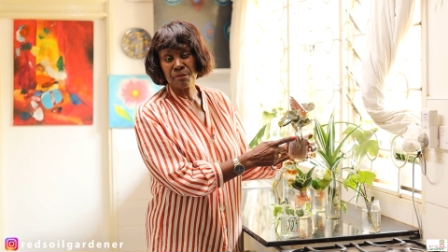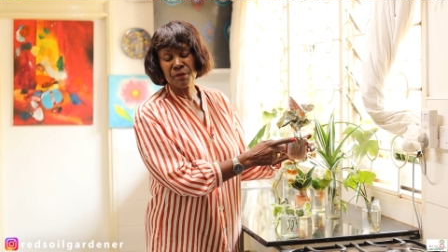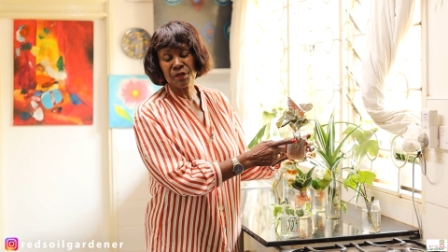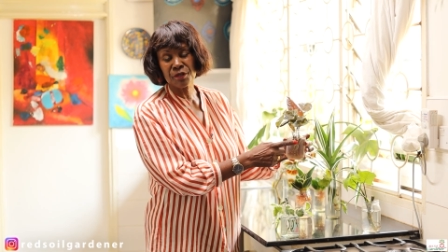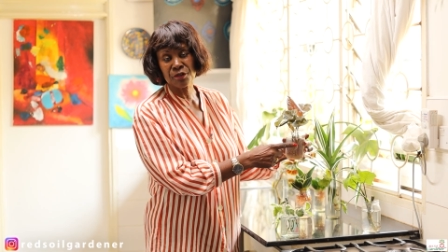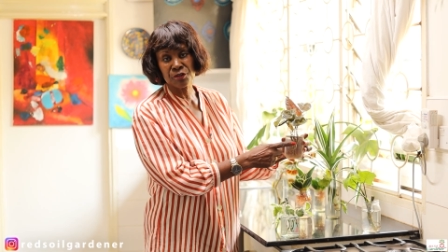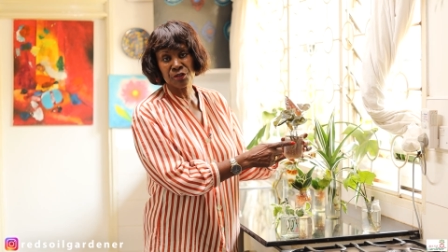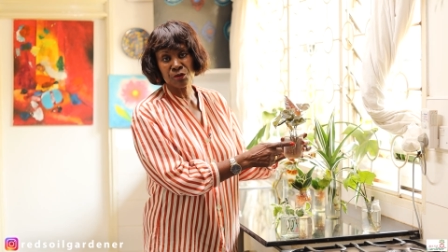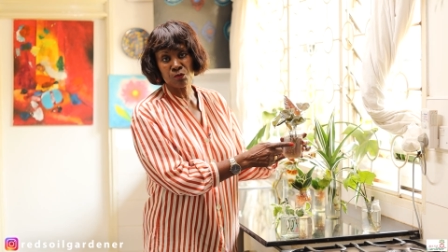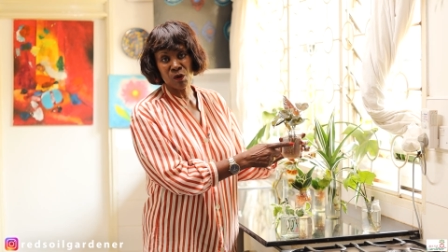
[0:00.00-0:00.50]

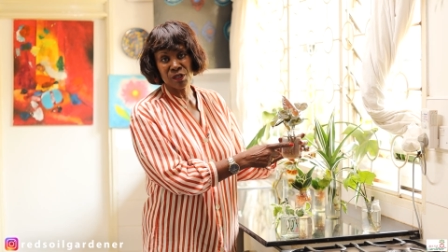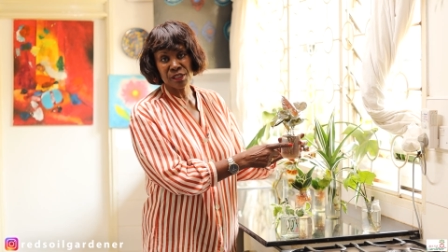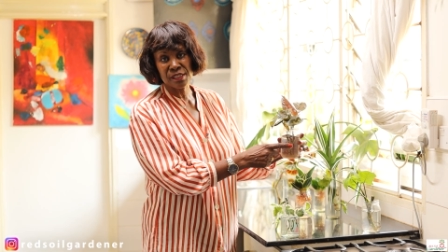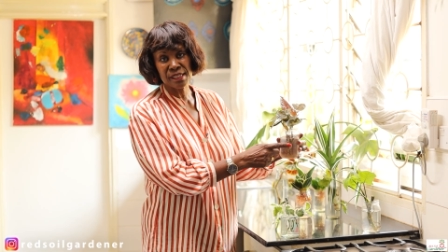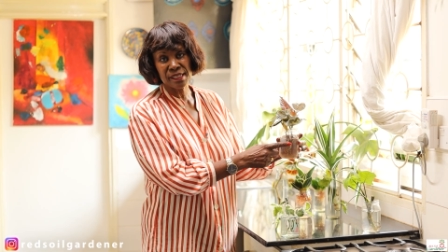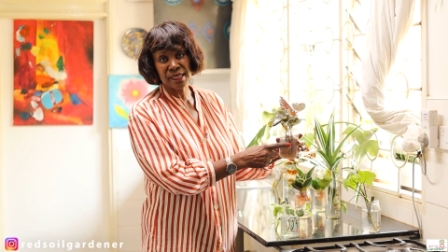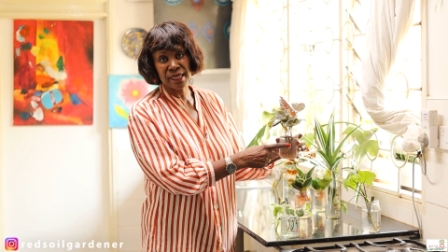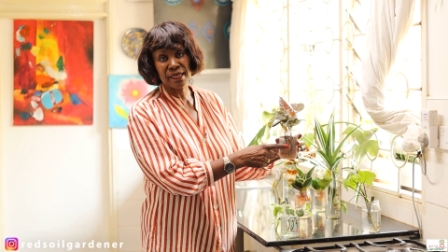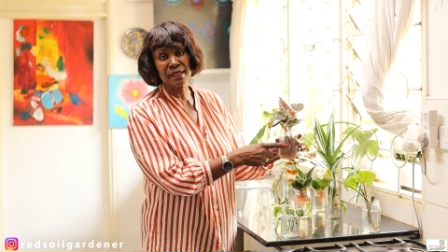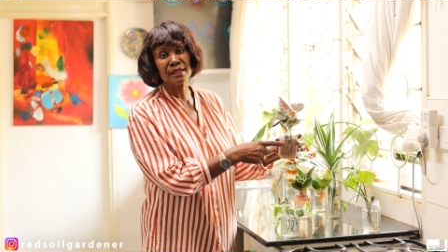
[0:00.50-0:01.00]
because once
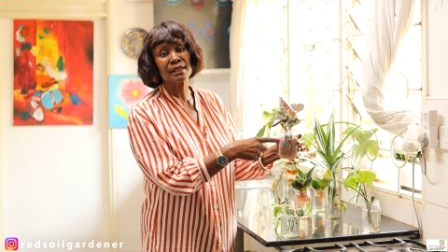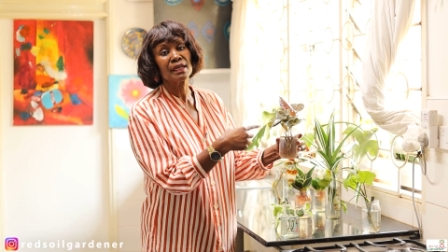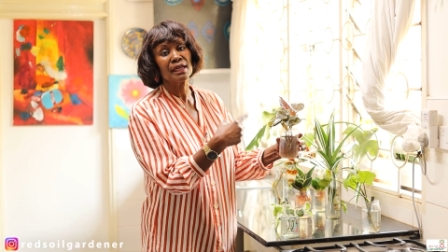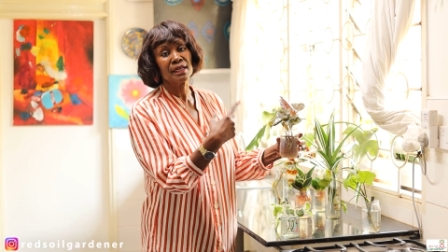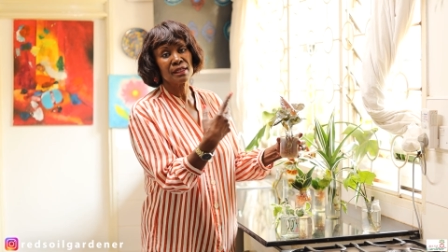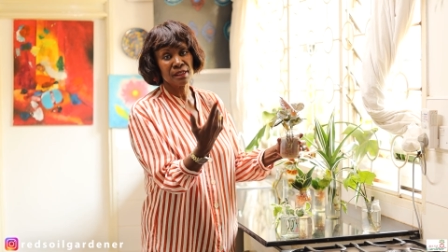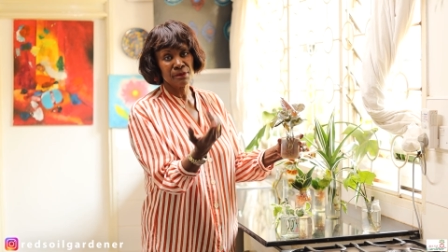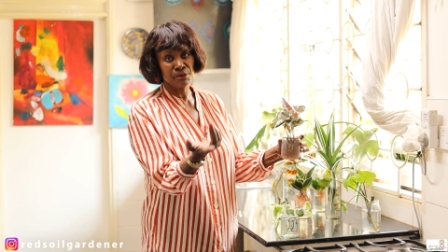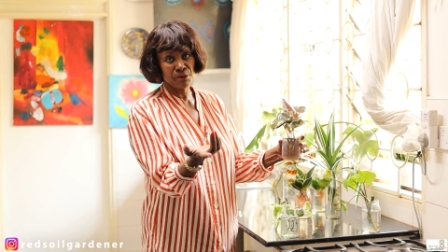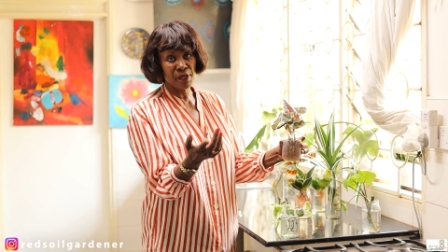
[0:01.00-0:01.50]
again
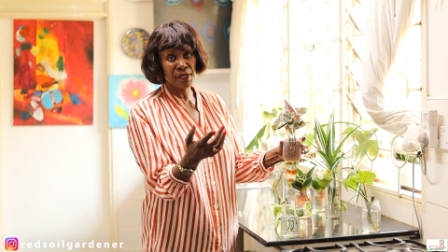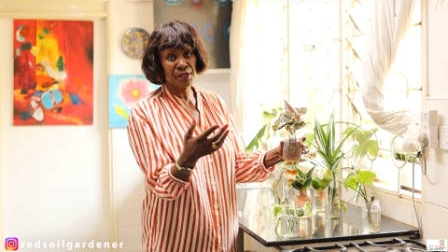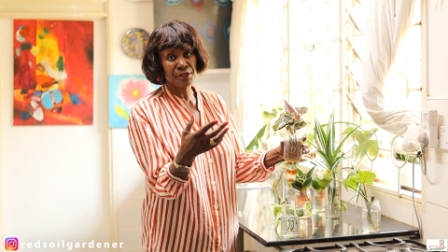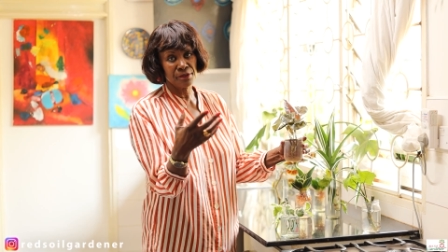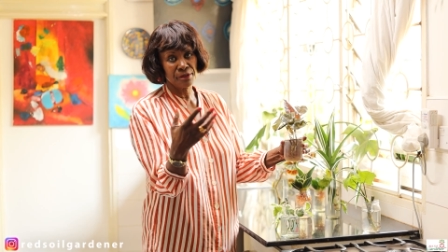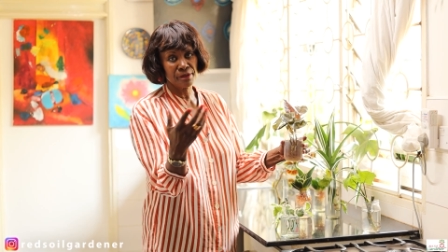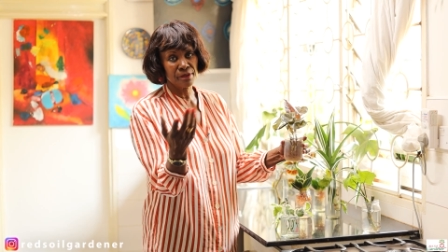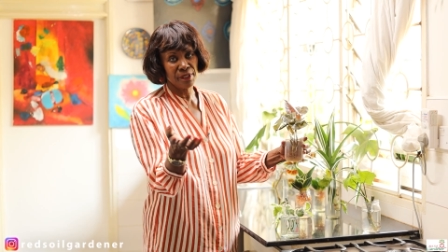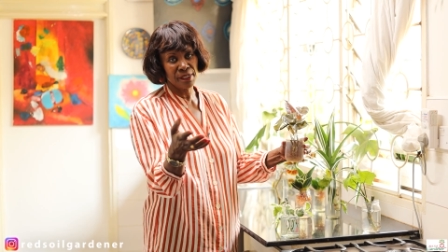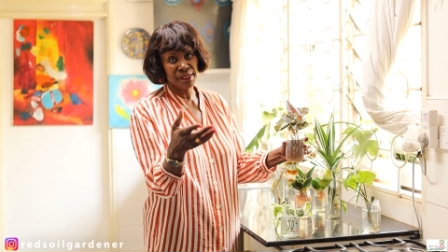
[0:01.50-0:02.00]

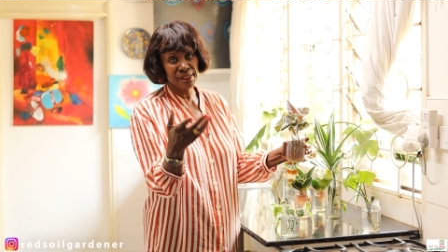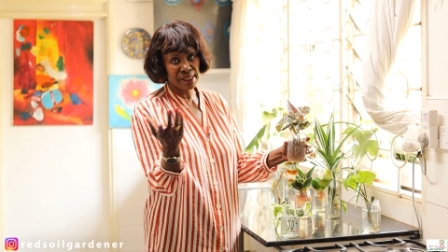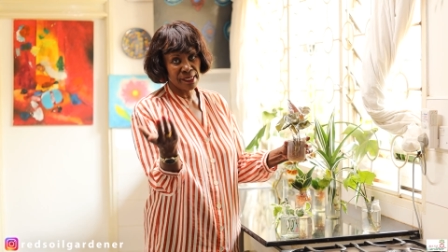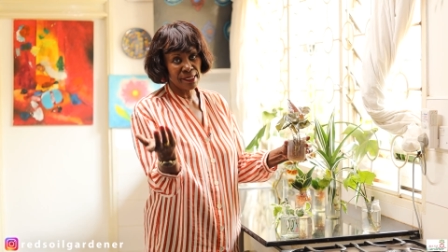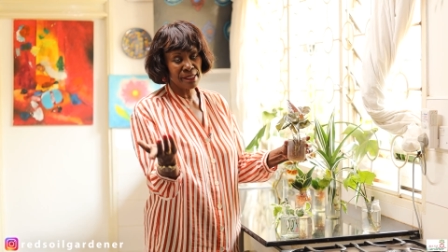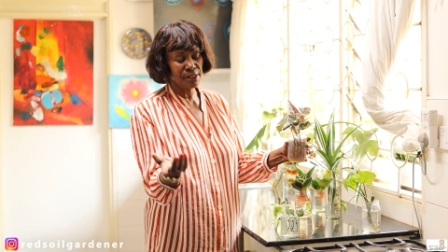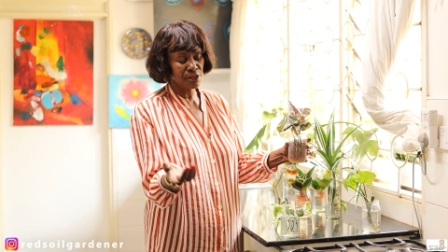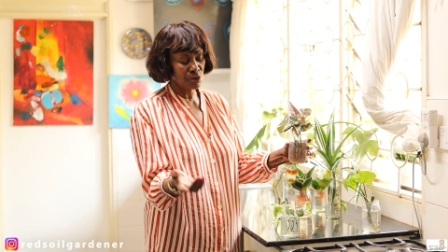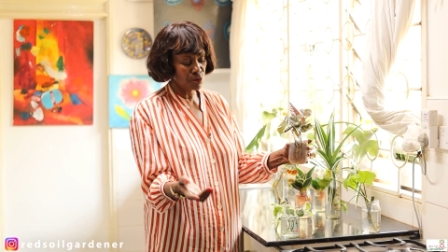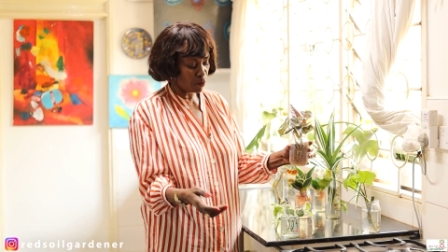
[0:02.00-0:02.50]
it
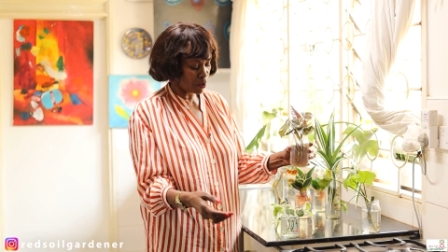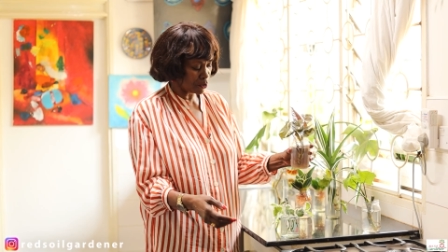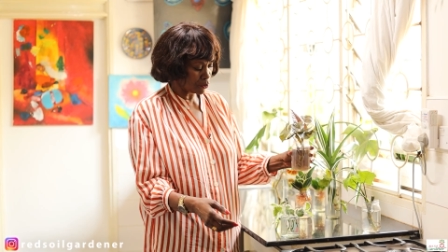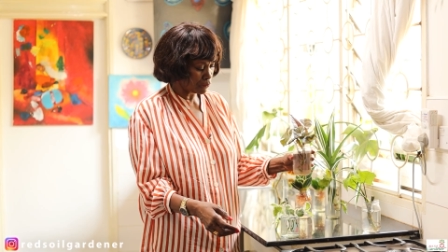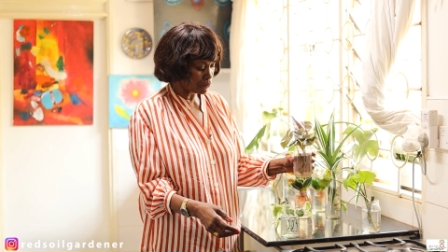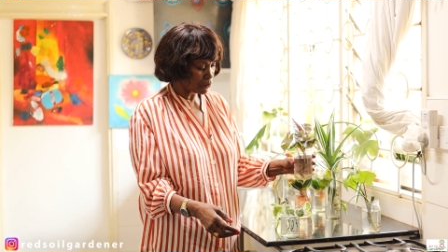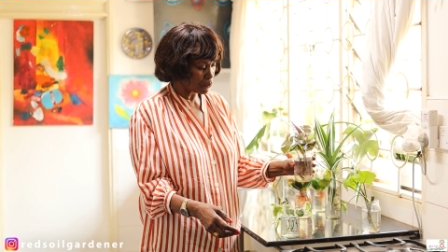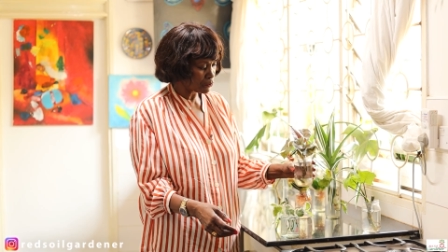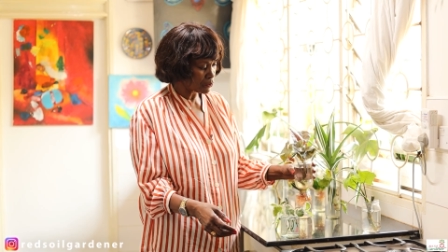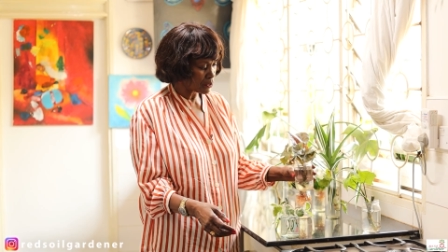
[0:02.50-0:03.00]
is one
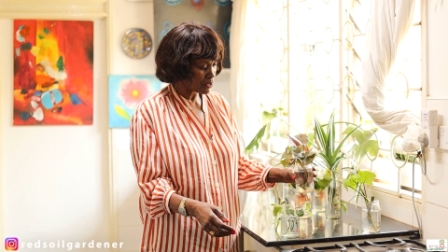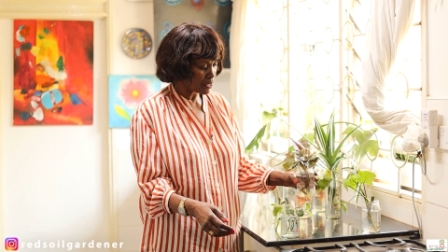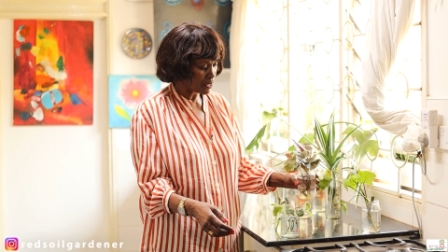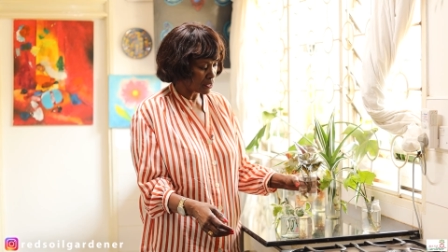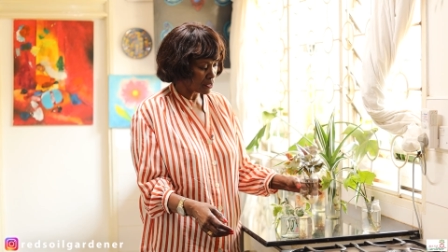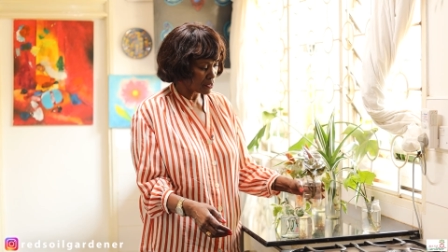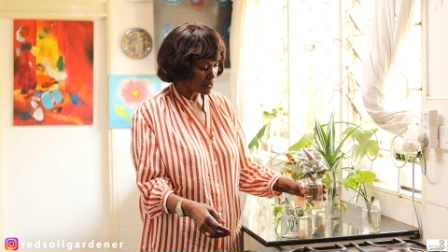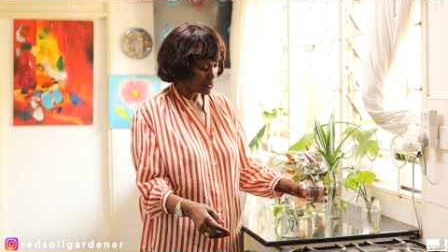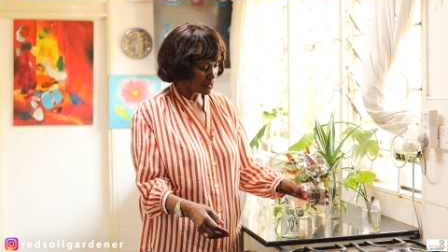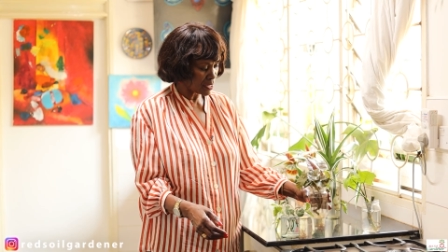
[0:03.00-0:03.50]
of those
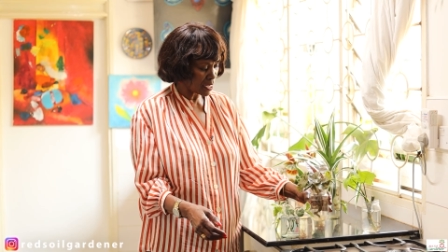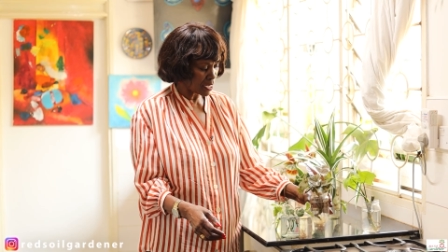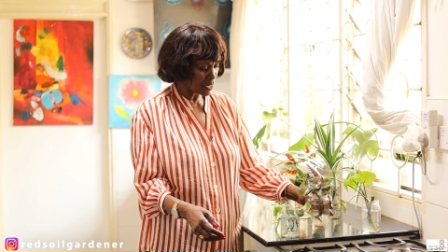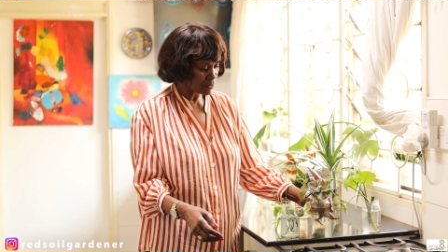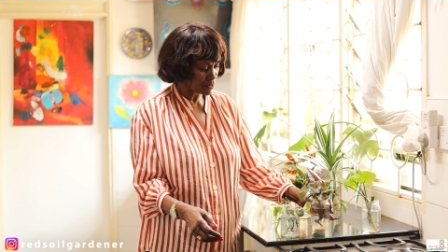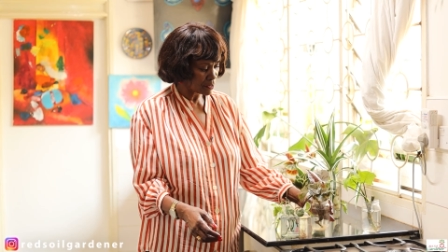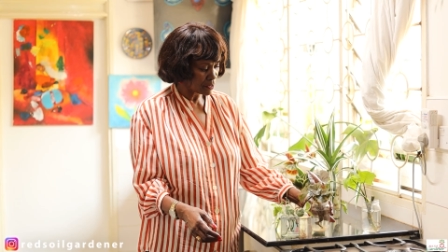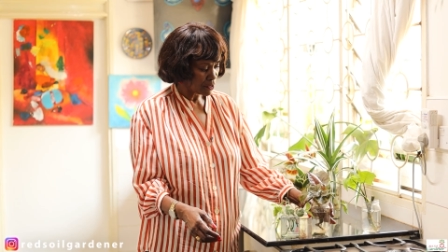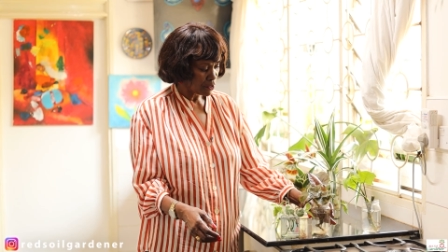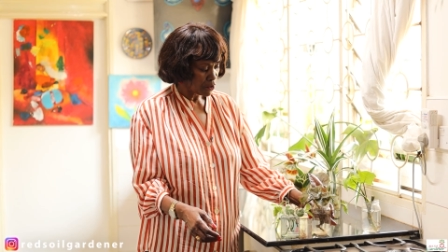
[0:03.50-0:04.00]
things
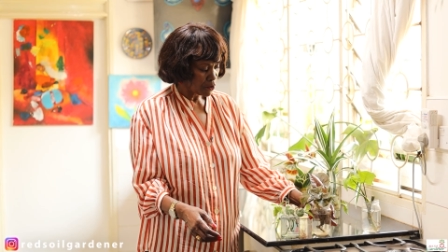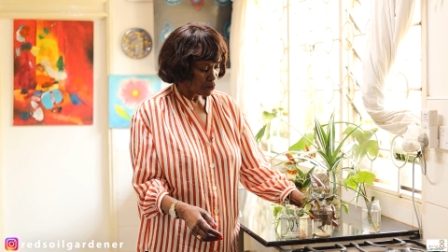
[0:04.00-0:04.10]
that